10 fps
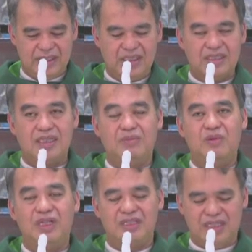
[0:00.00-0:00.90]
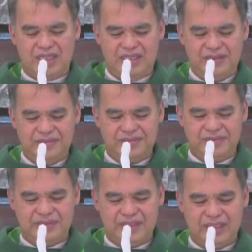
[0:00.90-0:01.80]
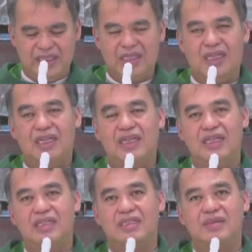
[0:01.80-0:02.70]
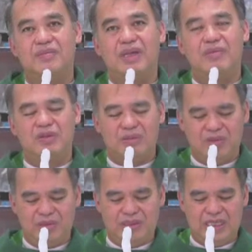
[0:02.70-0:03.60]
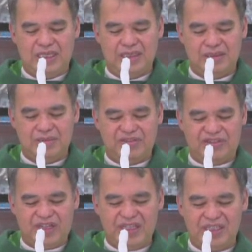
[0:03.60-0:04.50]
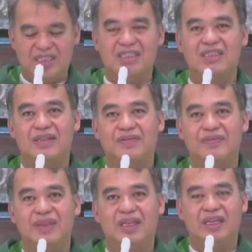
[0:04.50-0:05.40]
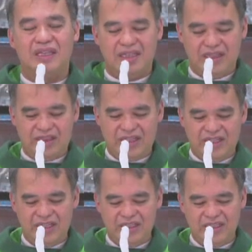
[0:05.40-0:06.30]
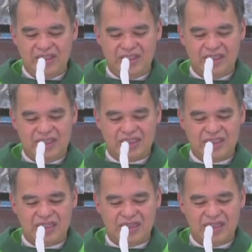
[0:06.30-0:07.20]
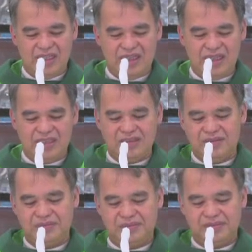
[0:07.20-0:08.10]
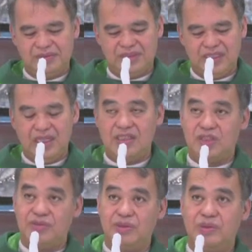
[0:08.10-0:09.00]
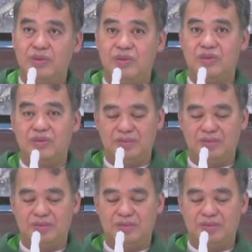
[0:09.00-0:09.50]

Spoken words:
Someone said this memorable phrase, the tree does not eat its fruits.